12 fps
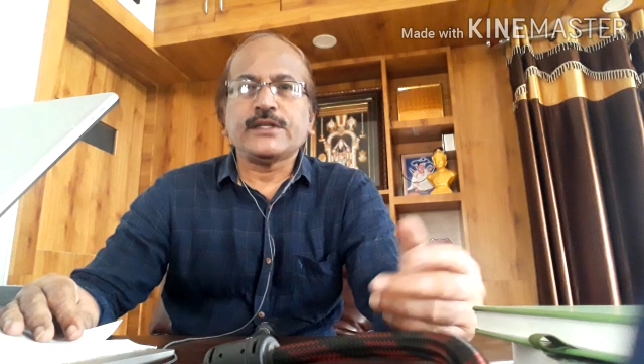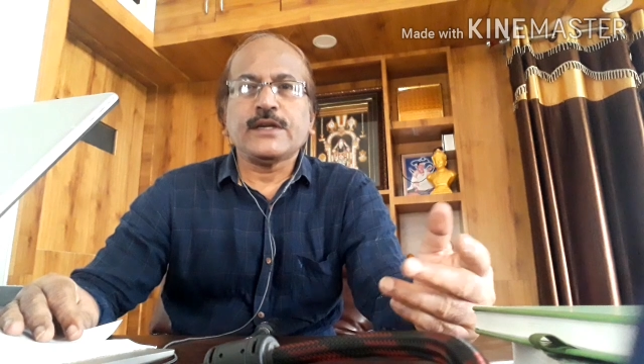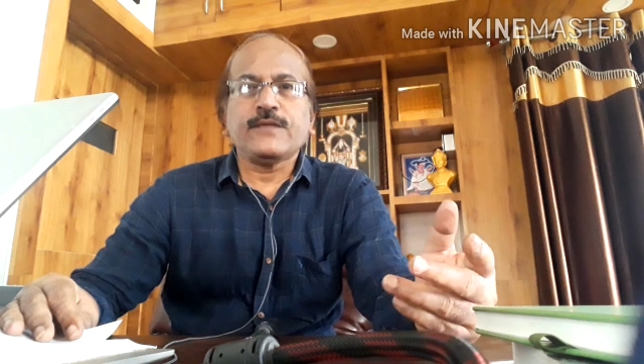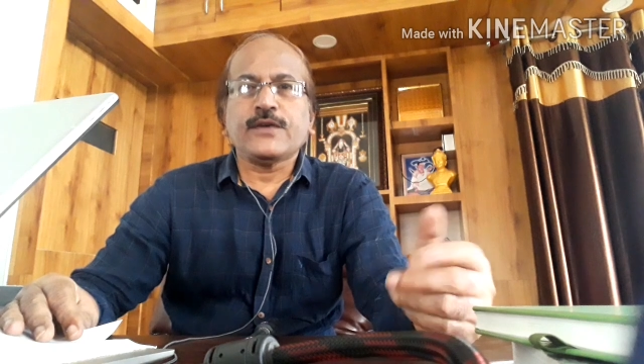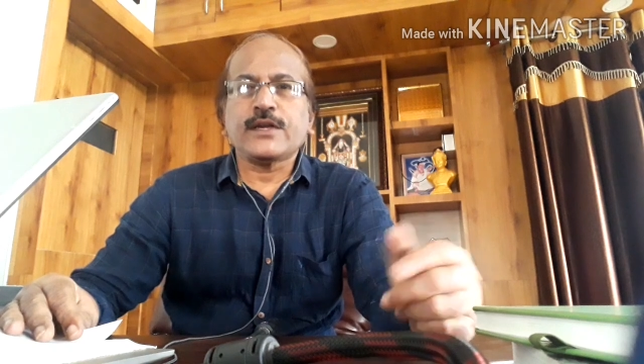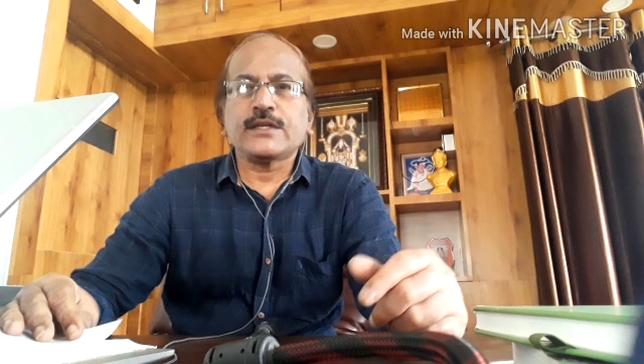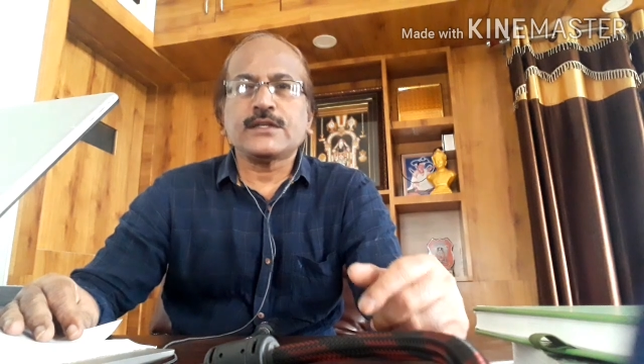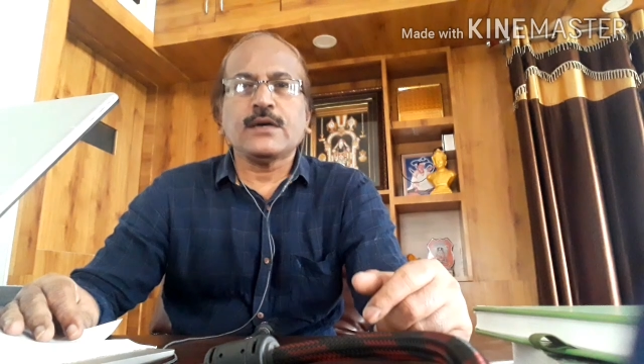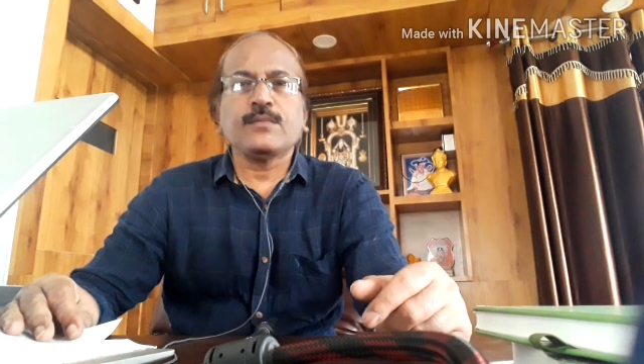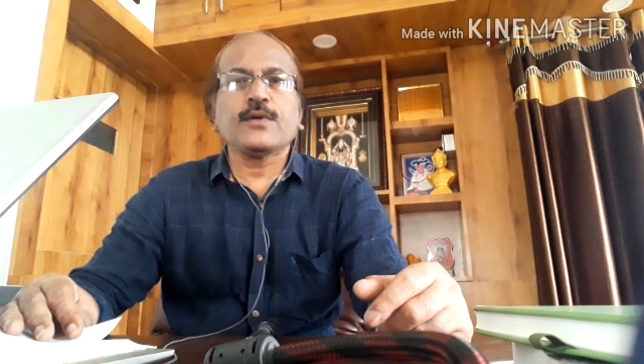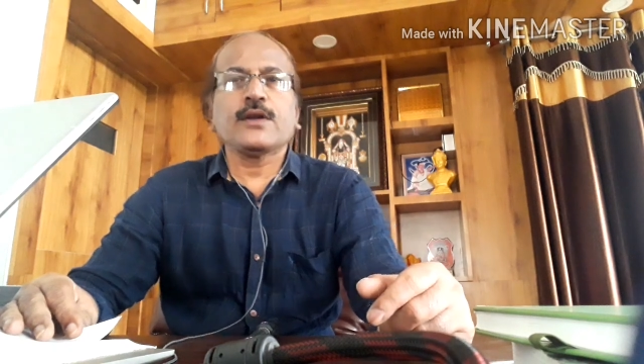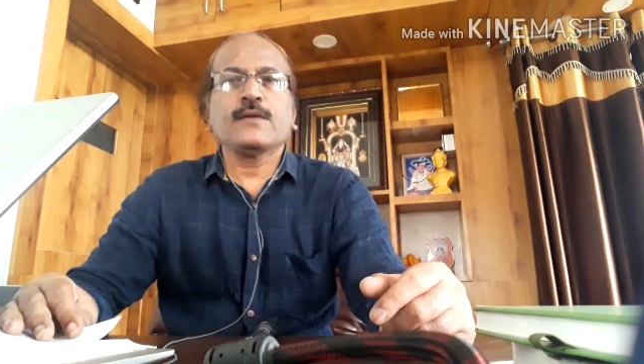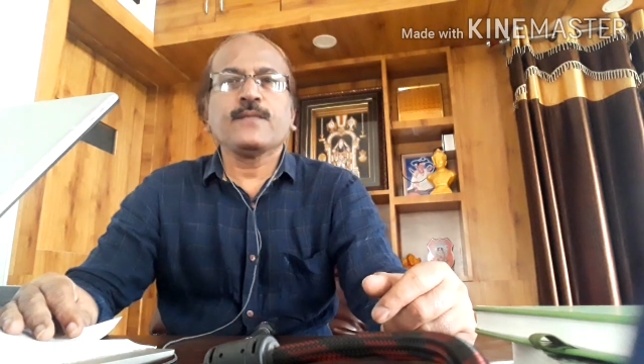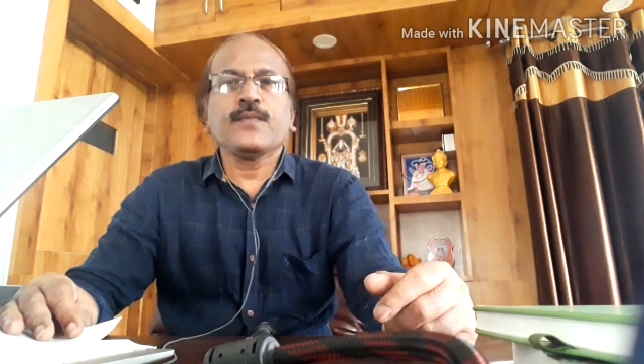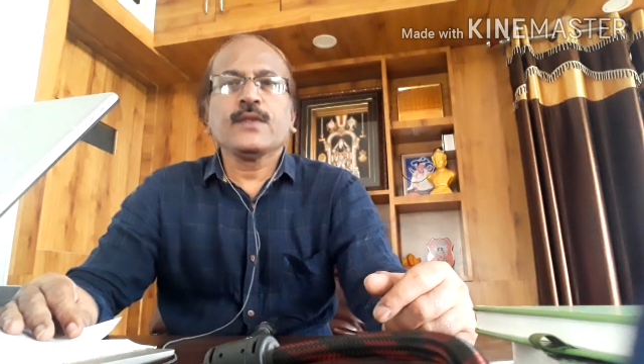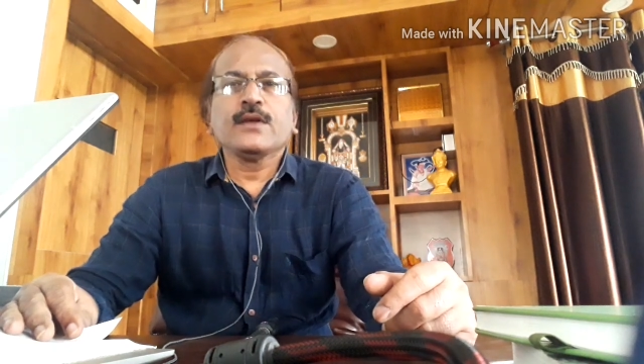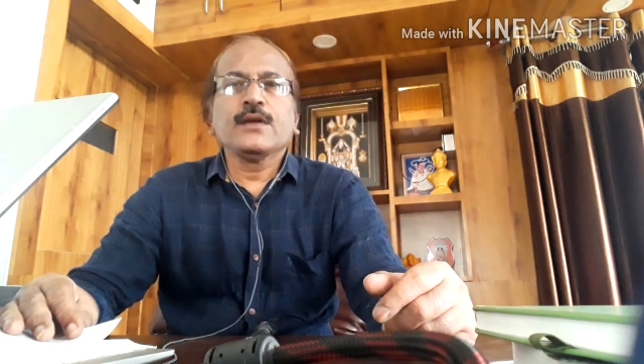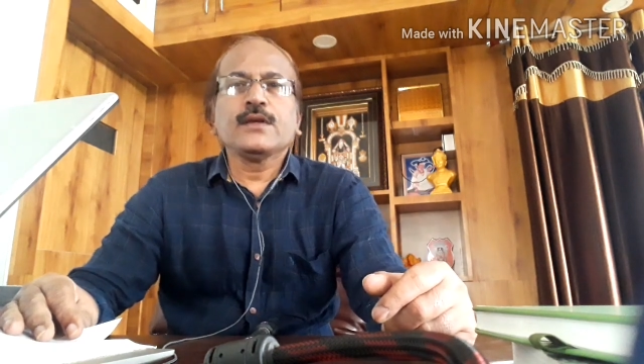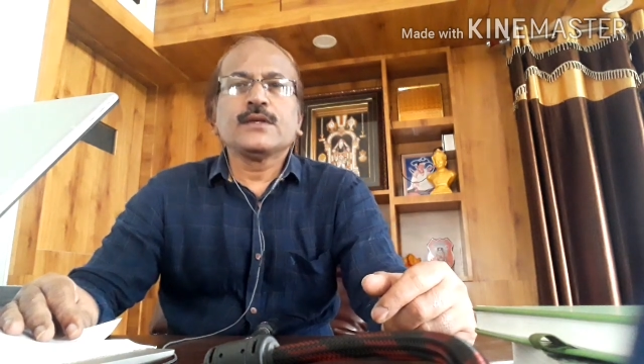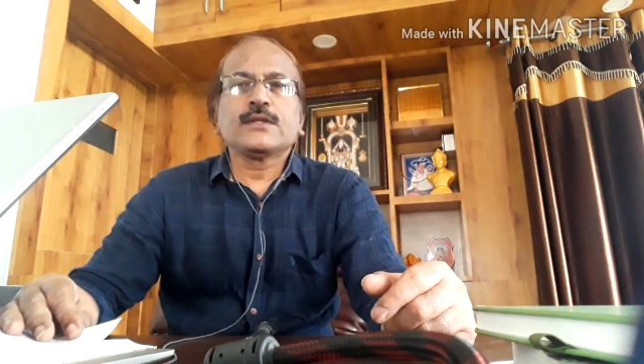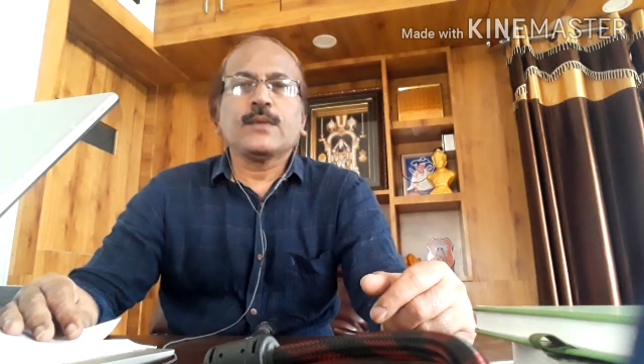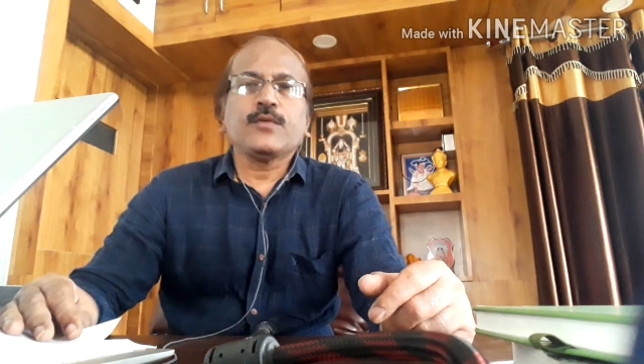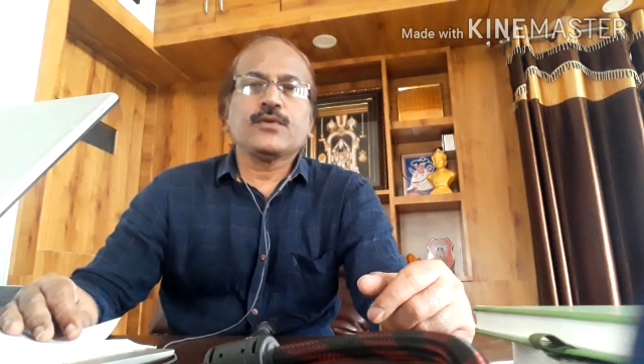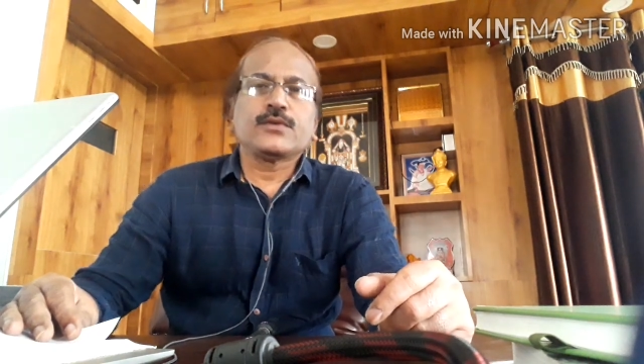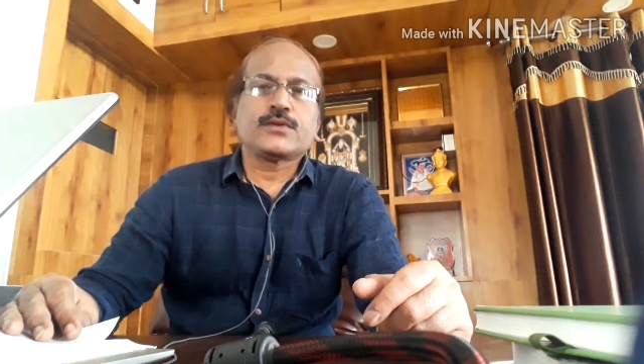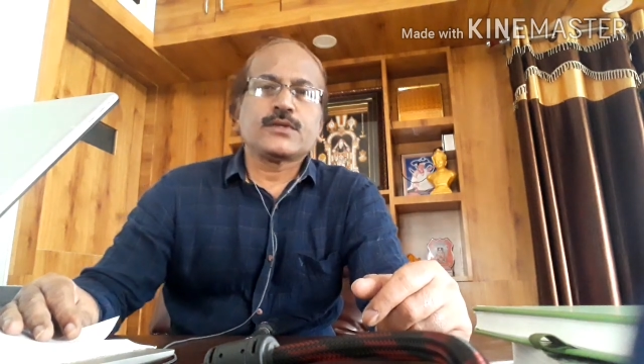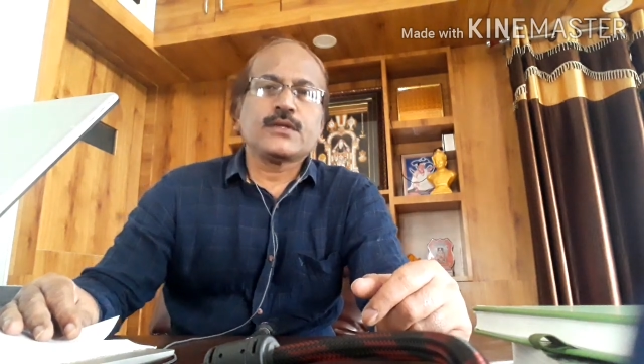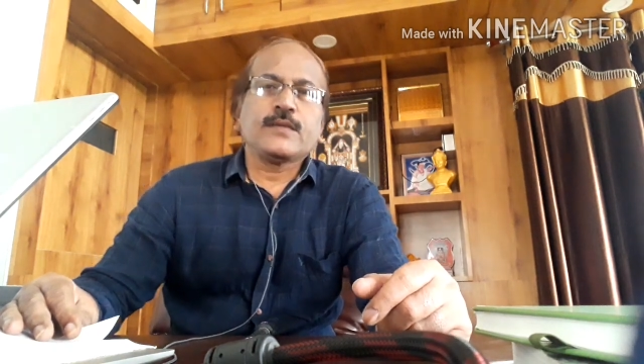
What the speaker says: Say for example, suppose